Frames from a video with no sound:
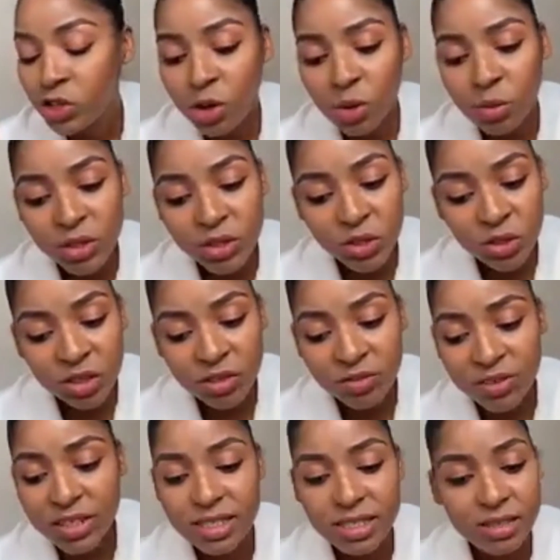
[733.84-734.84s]
So Miss
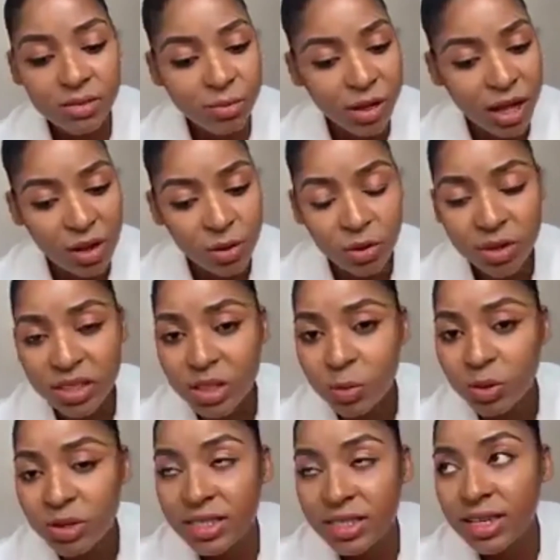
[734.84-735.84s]
Universe, I
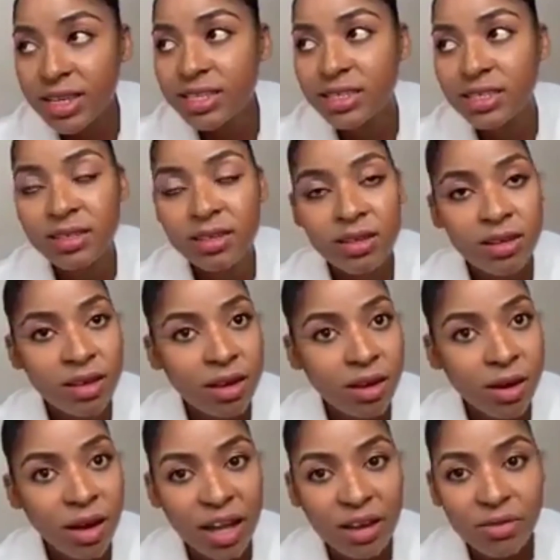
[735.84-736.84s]
got sponsors.
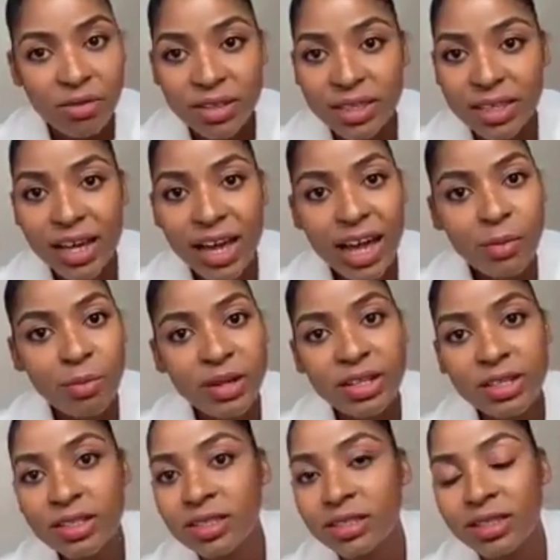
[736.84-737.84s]
Everything
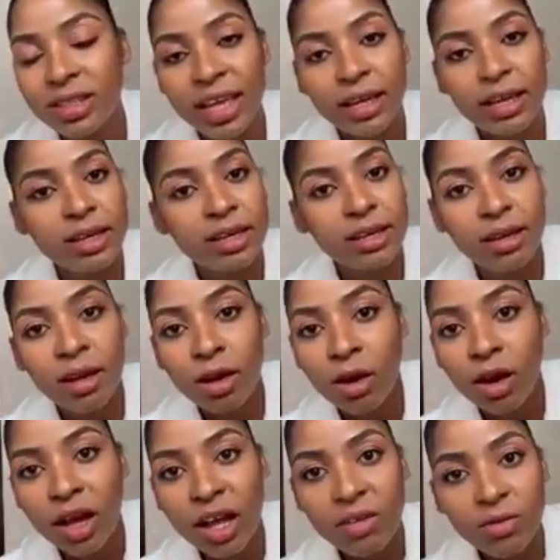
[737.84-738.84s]
happened. Like,
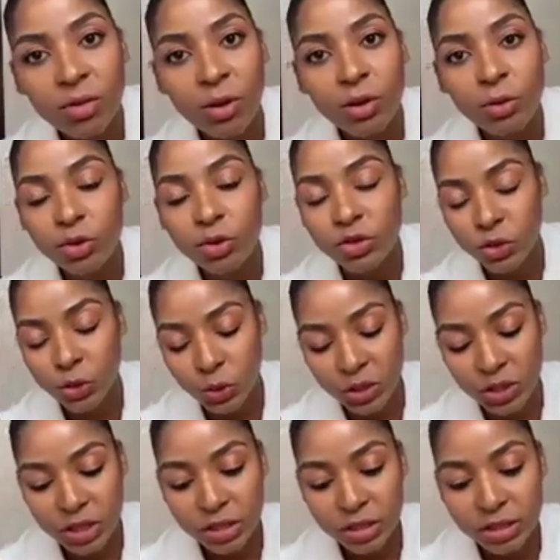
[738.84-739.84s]
everyone was
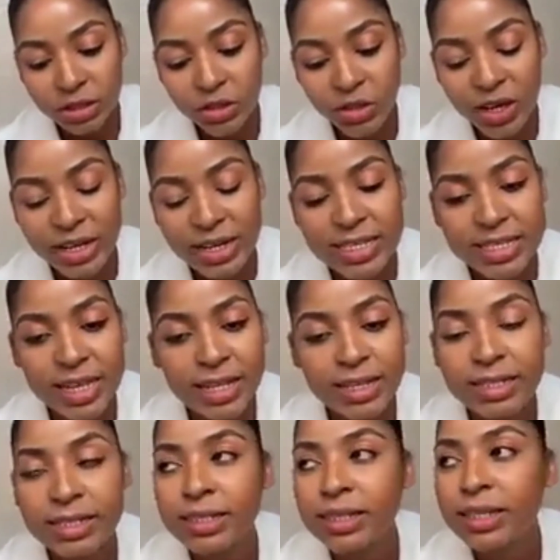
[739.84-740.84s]
good. You
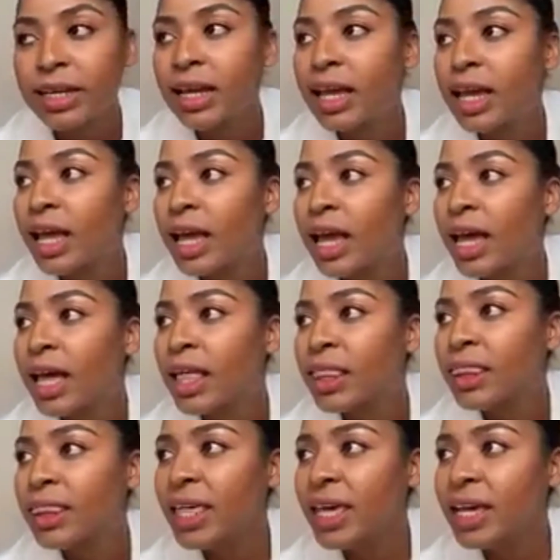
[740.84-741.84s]
understand?
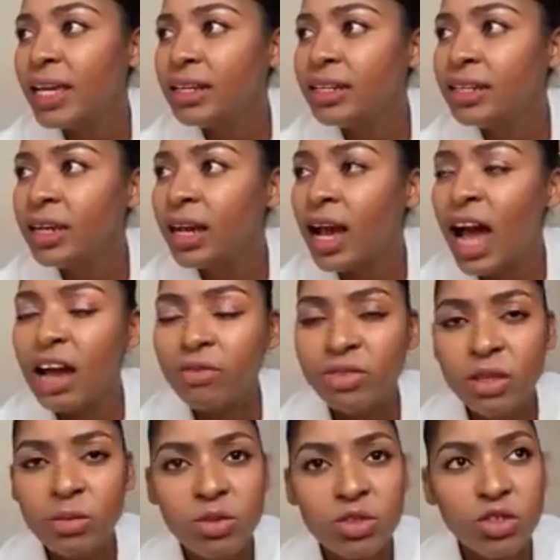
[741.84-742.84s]
Then
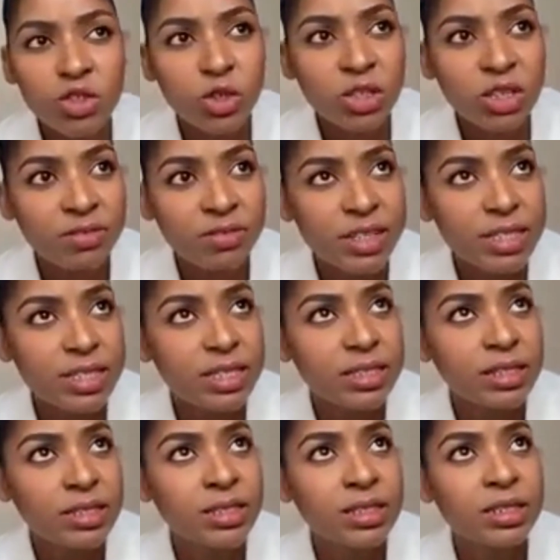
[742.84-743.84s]
after Miss
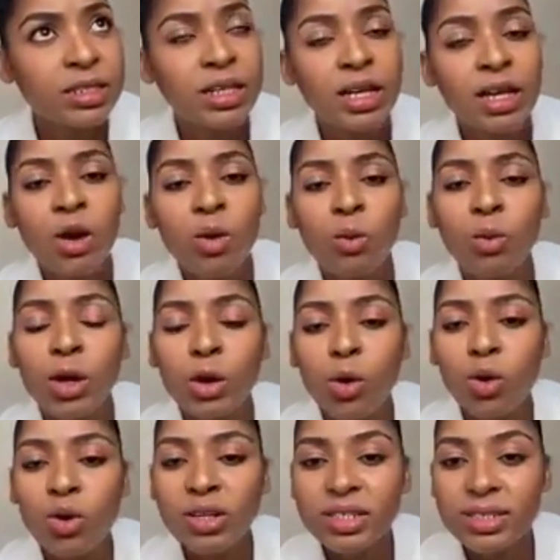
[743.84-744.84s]
Universe,
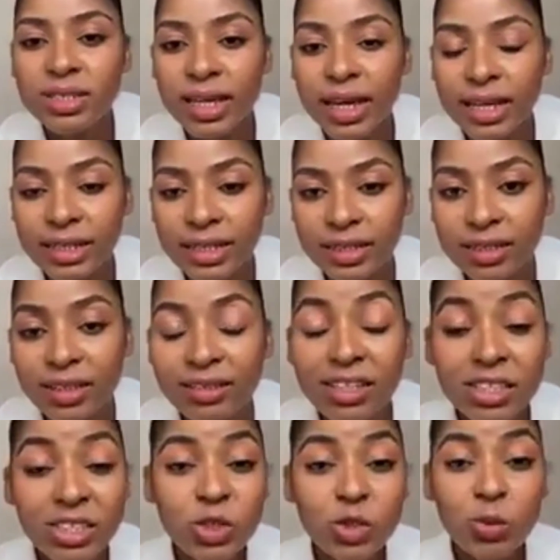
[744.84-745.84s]
we all decided,
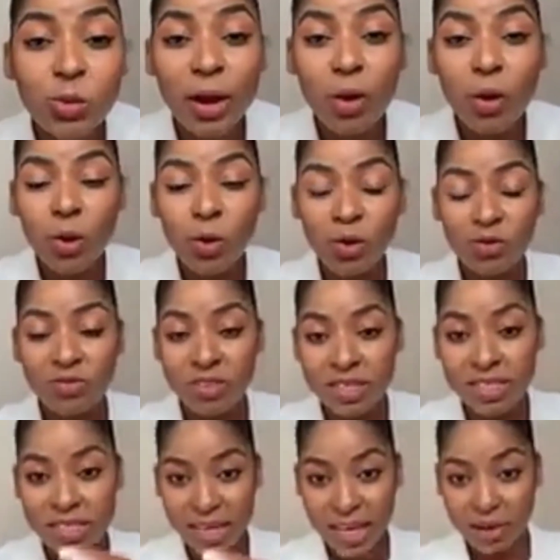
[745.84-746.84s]
this is where all
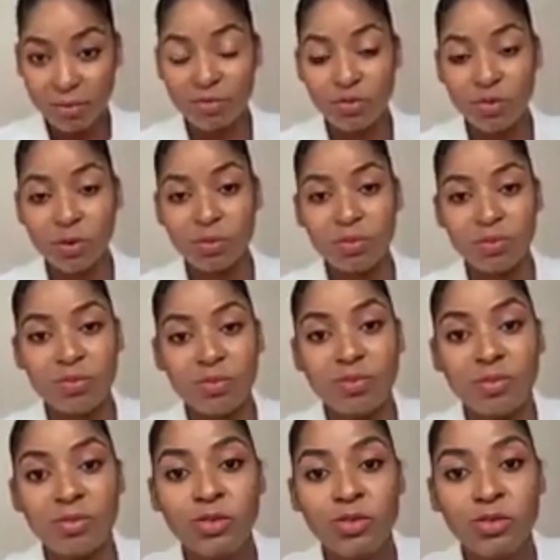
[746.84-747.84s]
of this came from.
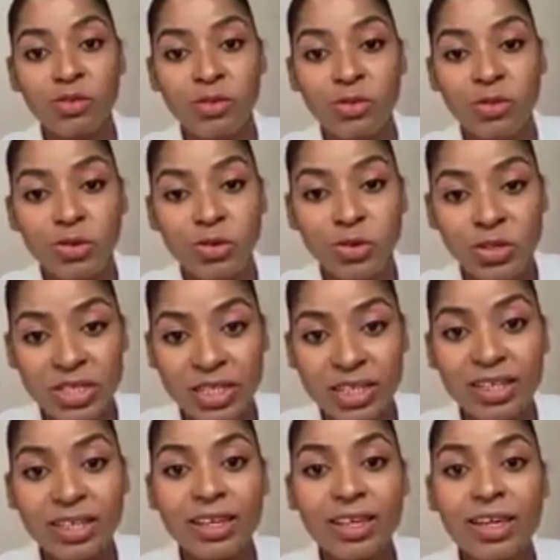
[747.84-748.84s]
You
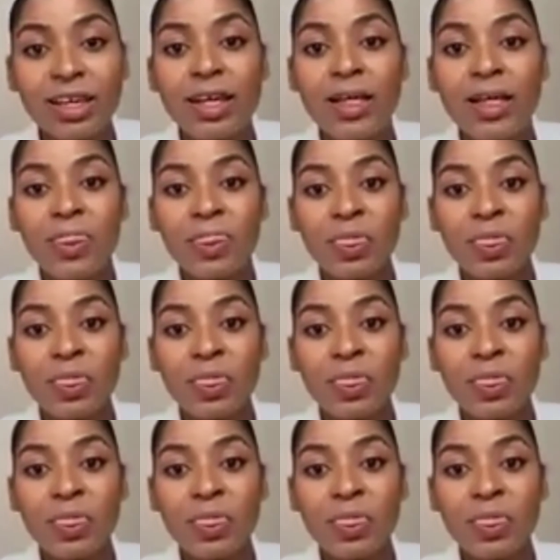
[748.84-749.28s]
see?